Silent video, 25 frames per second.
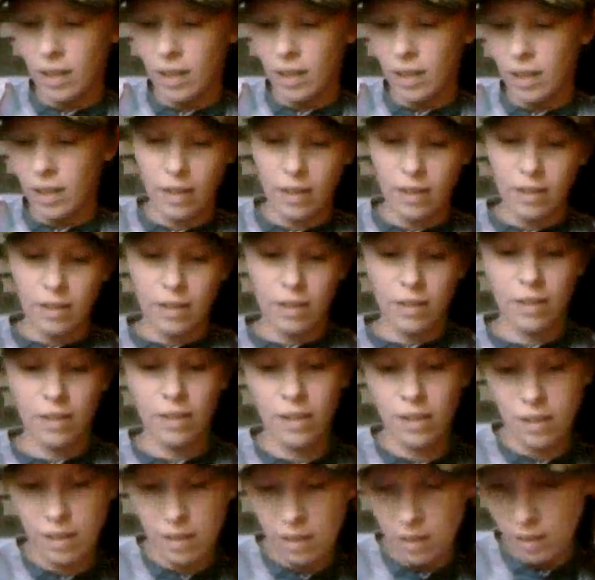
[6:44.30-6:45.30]
And then,
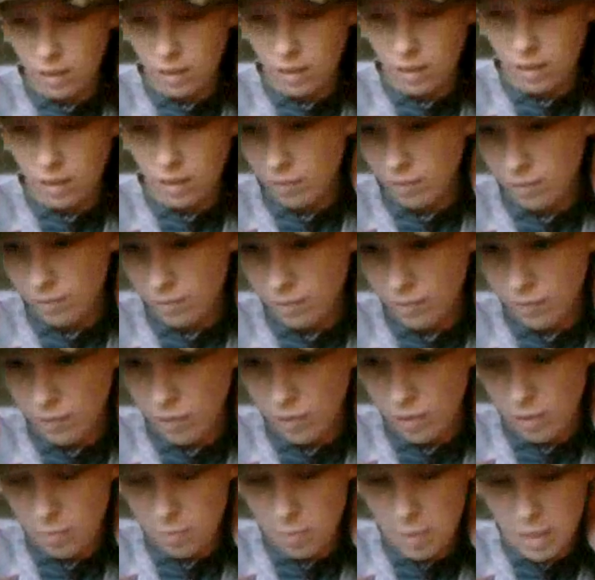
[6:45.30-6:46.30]

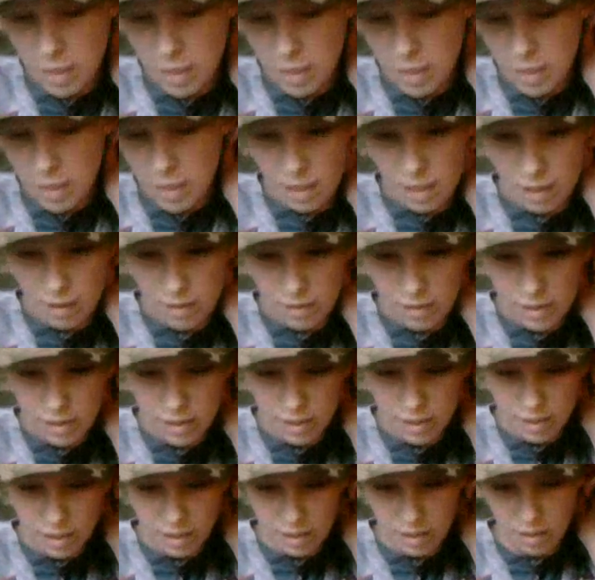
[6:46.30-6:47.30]
for the piece de la
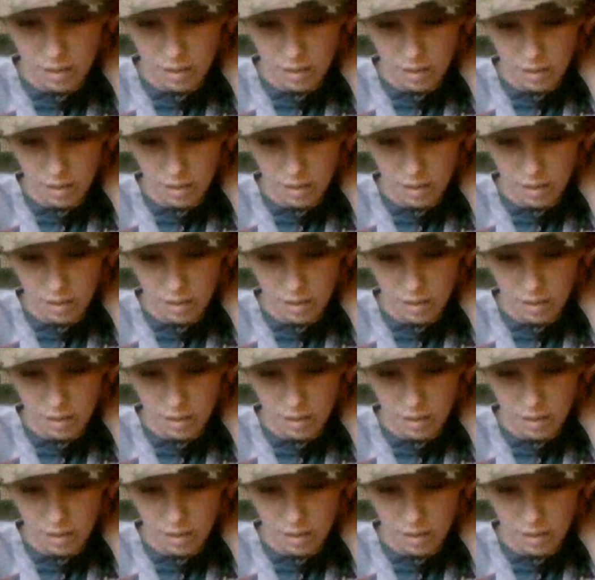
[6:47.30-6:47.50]
resistance,